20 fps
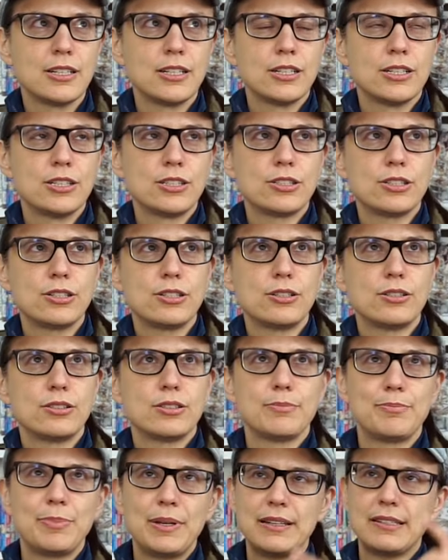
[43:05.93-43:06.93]
So the
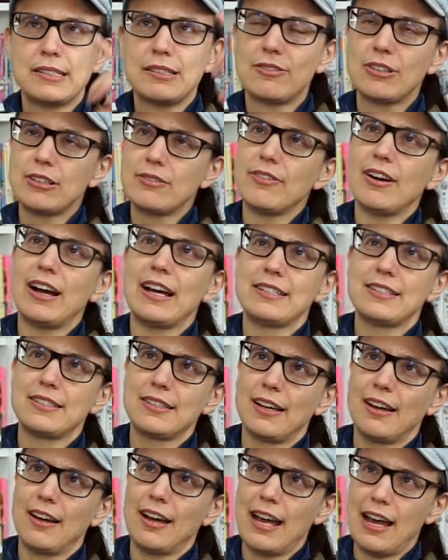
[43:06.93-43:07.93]
piece of advice that
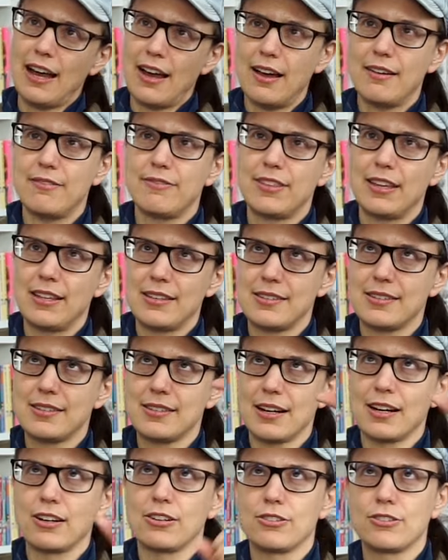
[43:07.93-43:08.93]
I have that's
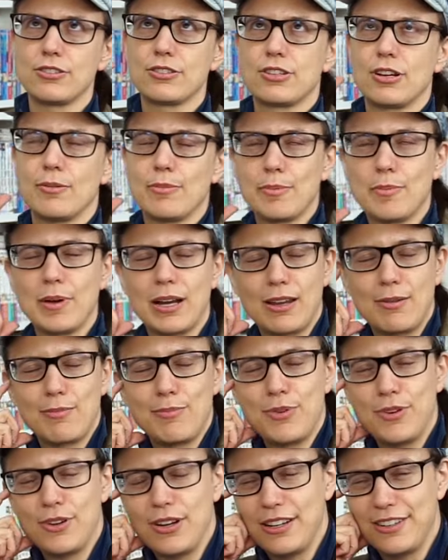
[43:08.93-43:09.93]
stuck on top of my
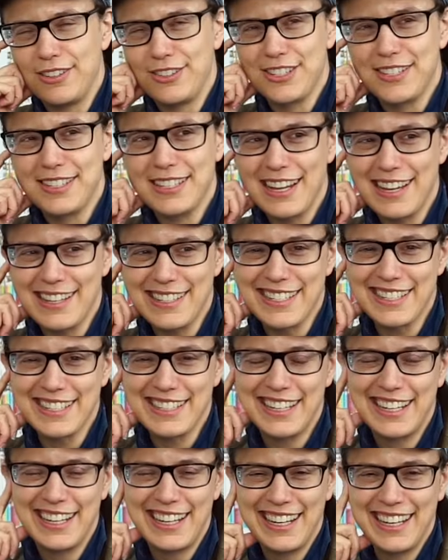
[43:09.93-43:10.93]
computer just says,
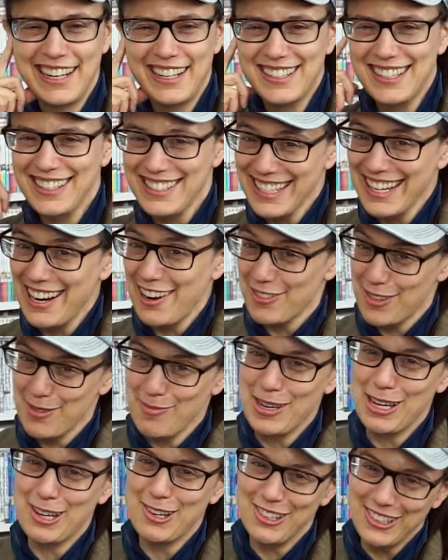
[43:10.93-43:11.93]
it doesn't have to be
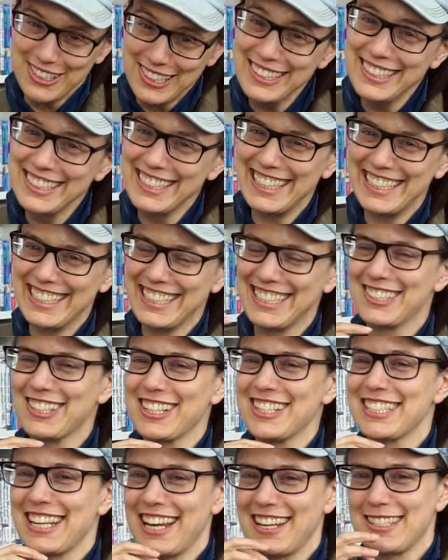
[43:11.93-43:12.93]
good, it
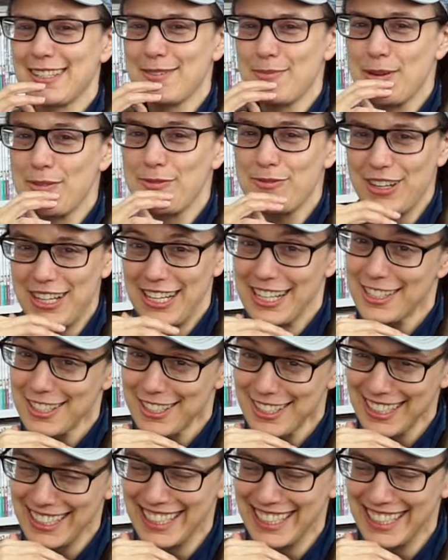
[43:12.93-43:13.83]
just has to be finished.